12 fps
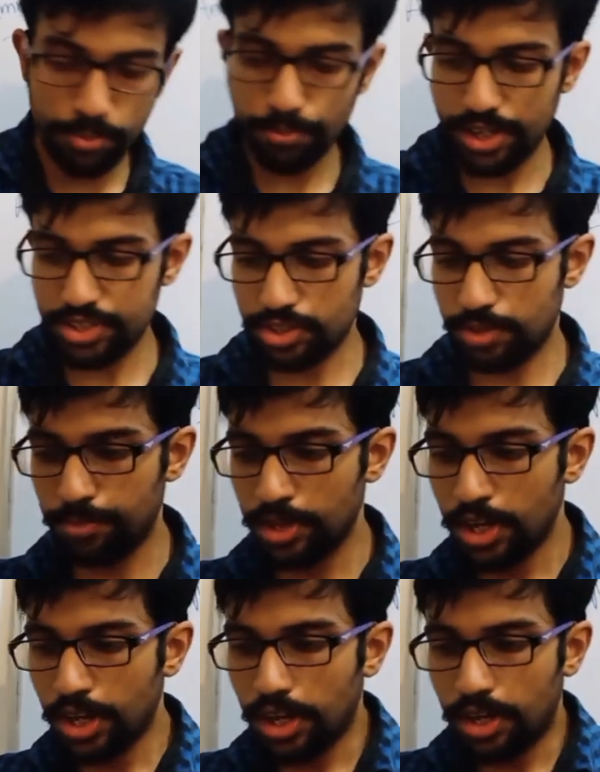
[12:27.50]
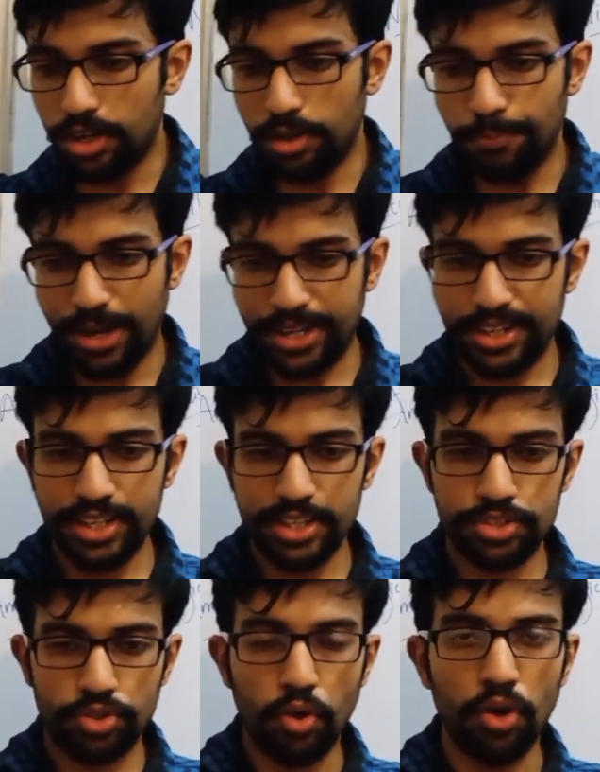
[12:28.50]
by some bacteria
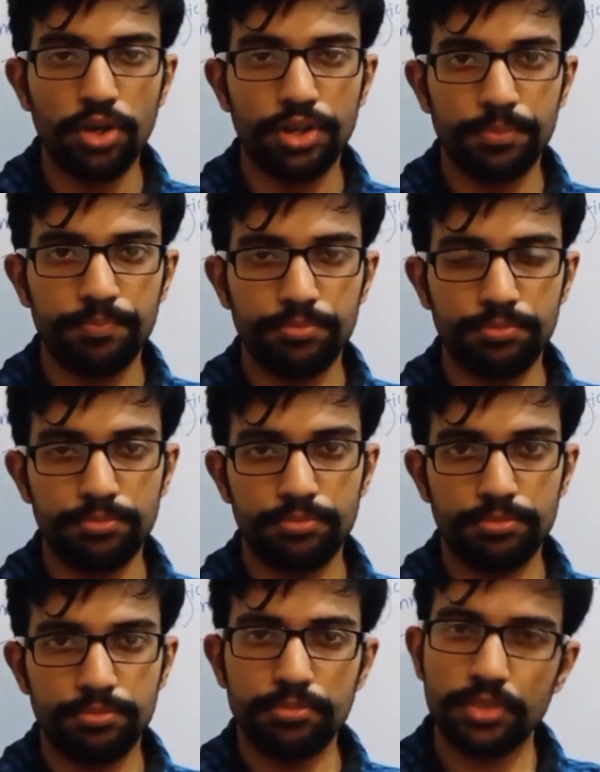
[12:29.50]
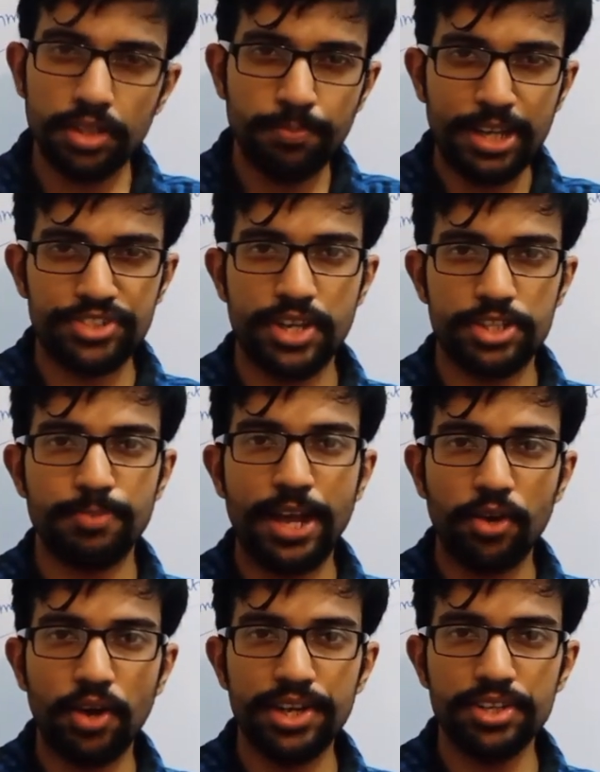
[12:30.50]
called Bacillus
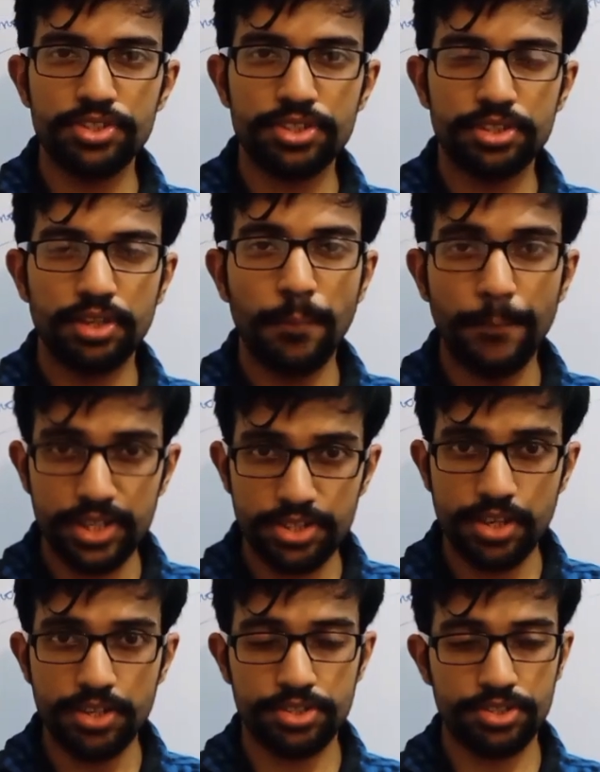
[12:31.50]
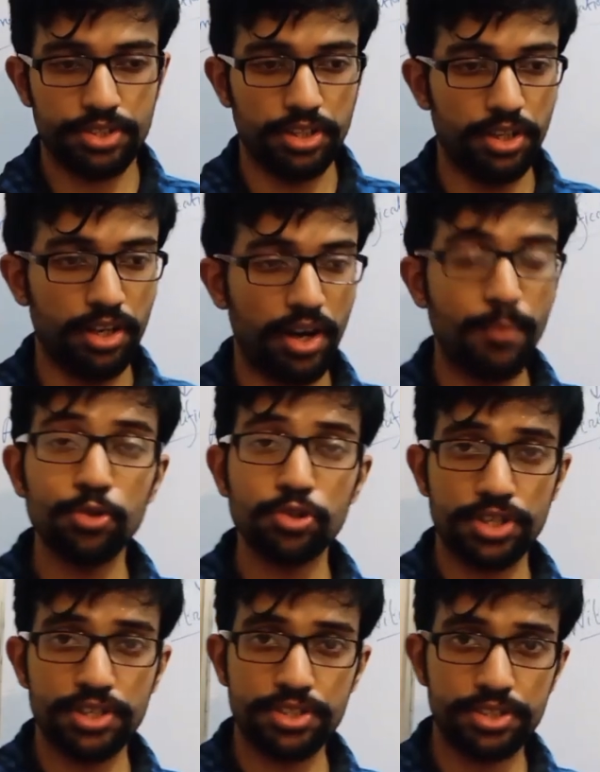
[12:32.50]
mycoides, Bacillus
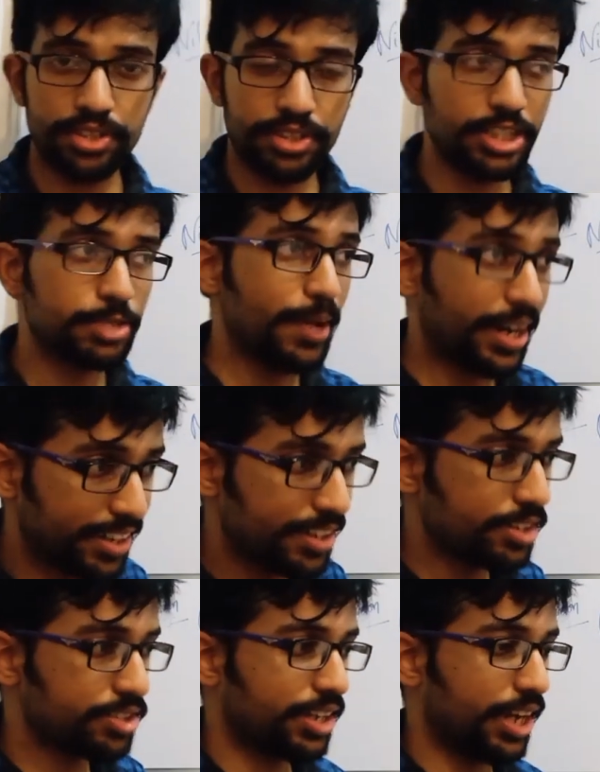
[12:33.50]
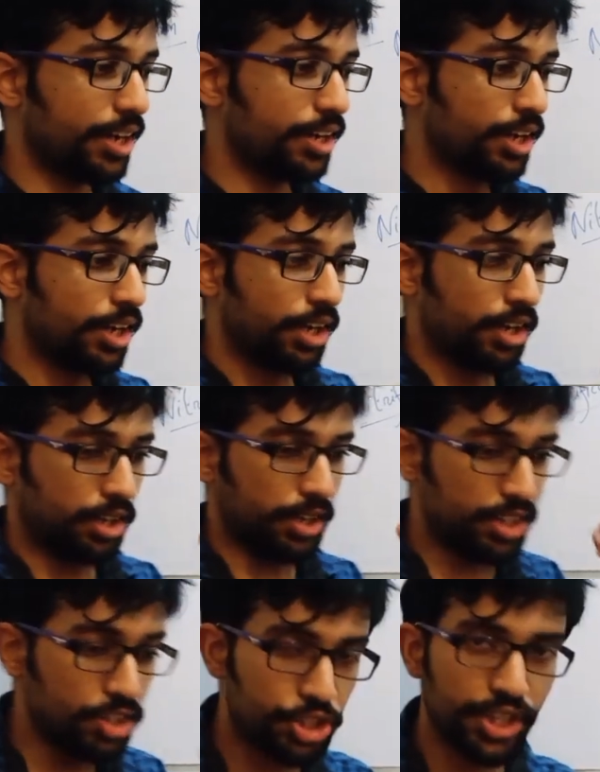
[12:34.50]
ramosus. These bacteria can
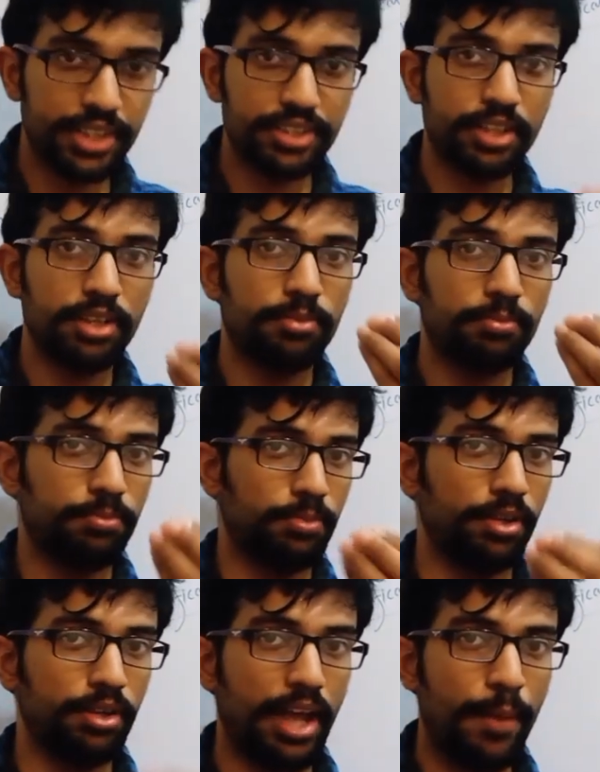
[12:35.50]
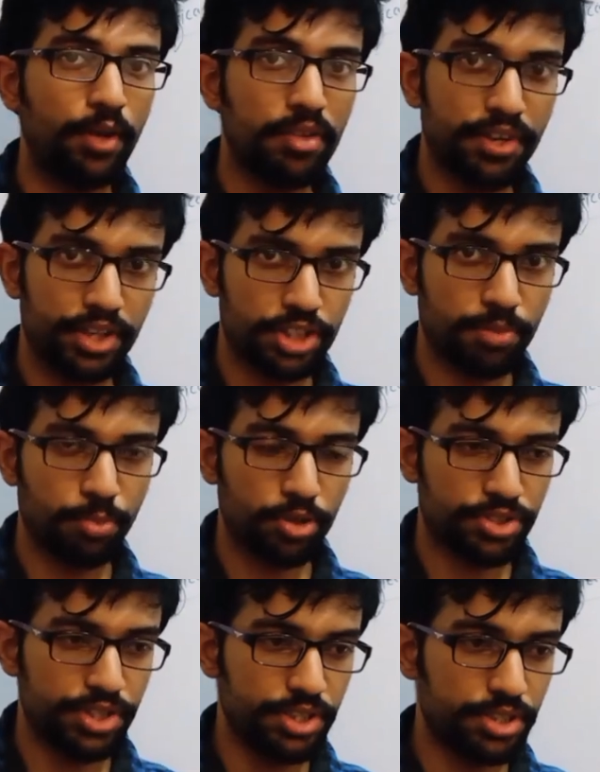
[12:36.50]
initiate the ammonification
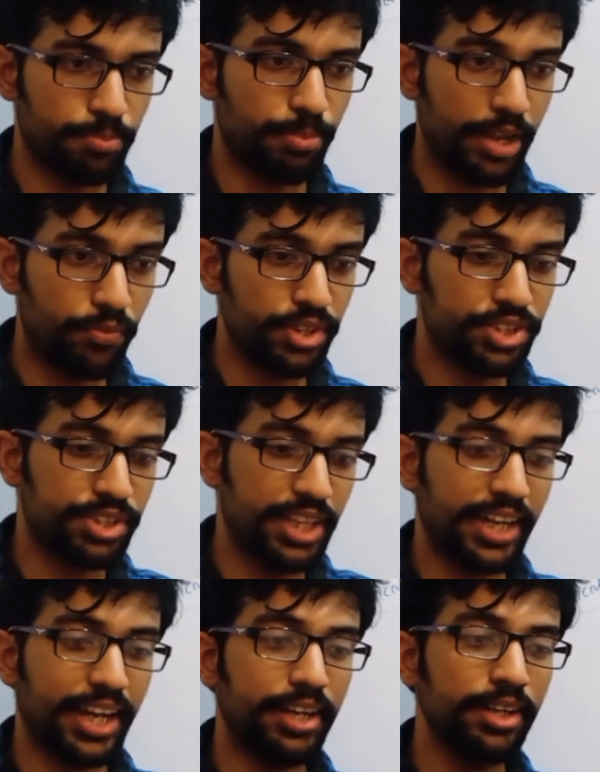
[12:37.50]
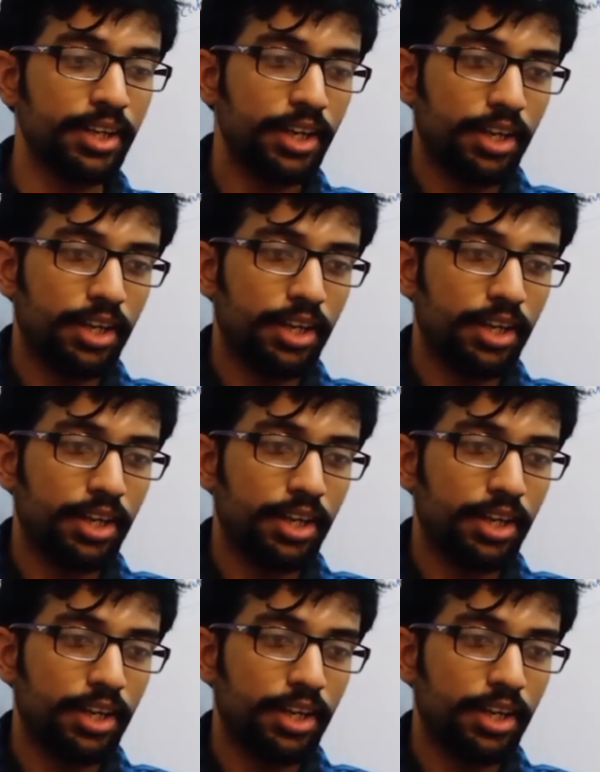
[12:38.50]
process by which they can